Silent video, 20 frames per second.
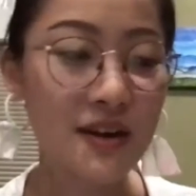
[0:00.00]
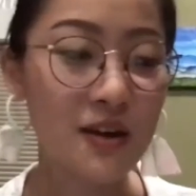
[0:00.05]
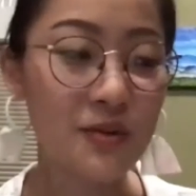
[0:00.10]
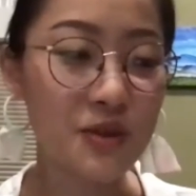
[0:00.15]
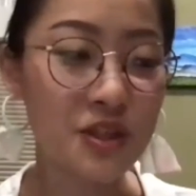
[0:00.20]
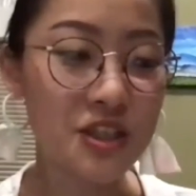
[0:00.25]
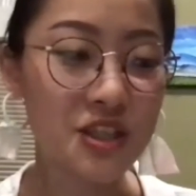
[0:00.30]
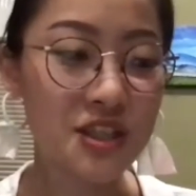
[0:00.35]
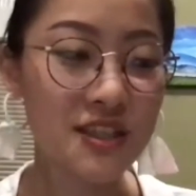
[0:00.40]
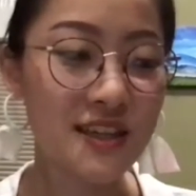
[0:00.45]

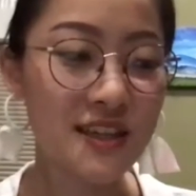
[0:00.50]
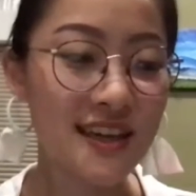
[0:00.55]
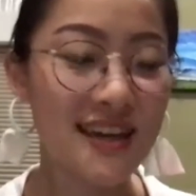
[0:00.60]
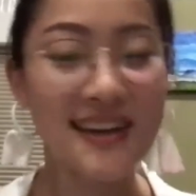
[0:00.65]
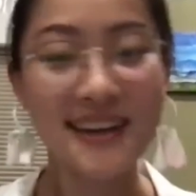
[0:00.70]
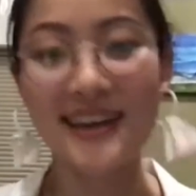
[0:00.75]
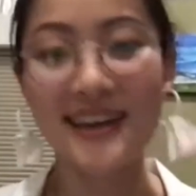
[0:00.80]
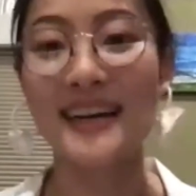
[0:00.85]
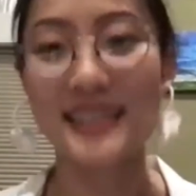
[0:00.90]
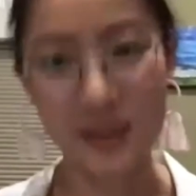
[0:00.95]
Which,
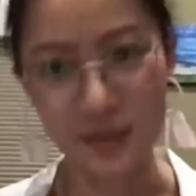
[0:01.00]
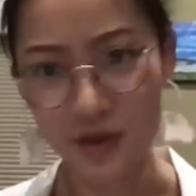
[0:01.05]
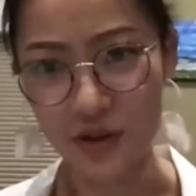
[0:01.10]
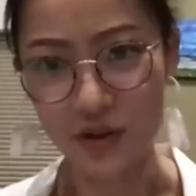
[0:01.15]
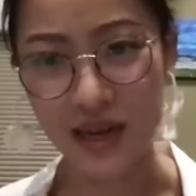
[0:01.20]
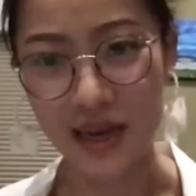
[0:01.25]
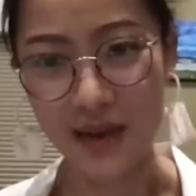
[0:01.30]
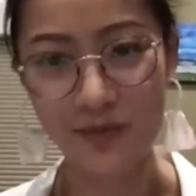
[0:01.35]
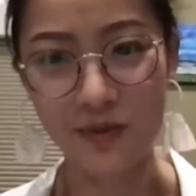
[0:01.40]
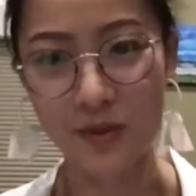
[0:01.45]
as someone who
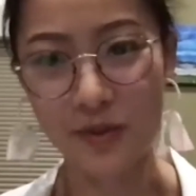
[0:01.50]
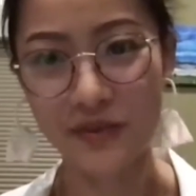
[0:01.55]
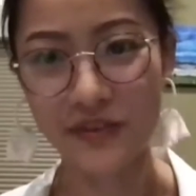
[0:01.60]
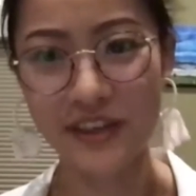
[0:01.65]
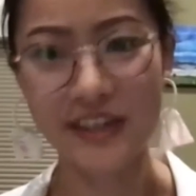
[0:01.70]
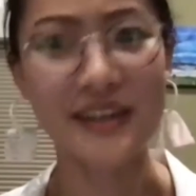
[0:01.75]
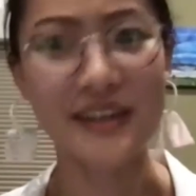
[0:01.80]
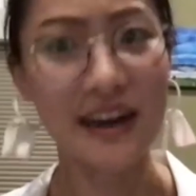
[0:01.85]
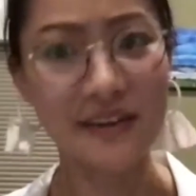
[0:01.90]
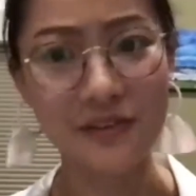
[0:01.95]
came from a
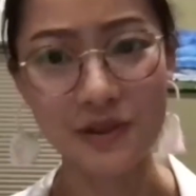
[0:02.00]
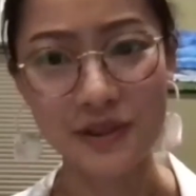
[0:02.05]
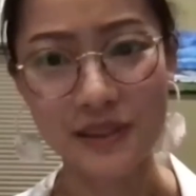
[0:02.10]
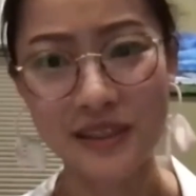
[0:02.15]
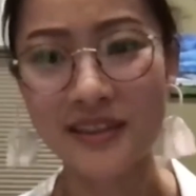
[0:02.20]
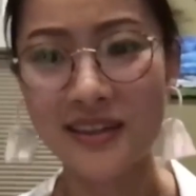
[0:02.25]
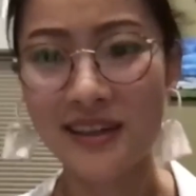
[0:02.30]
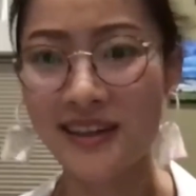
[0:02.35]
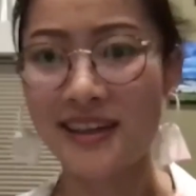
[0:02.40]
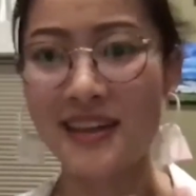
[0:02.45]
very
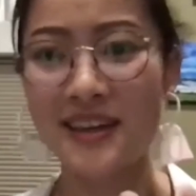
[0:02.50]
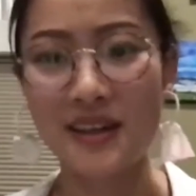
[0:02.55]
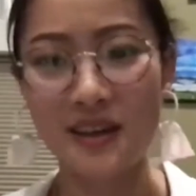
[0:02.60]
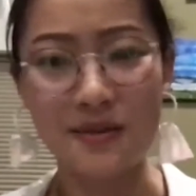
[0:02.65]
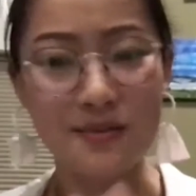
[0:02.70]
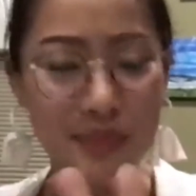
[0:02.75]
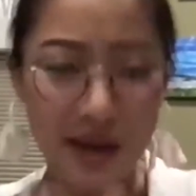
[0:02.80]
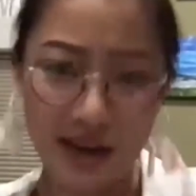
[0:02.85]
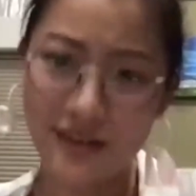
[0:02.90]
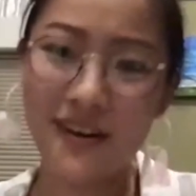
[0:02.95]
affluent
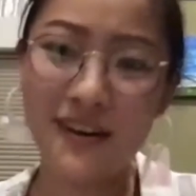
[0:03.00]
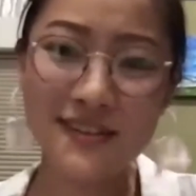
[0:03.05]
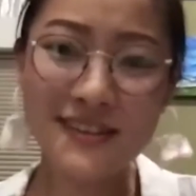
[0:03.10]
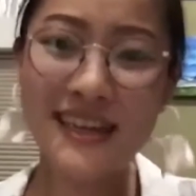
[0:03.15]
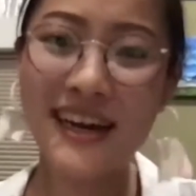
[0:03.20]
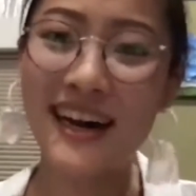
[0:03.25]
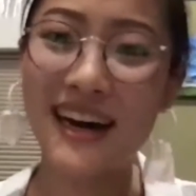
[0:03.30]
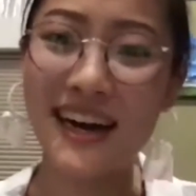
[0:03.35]
background, I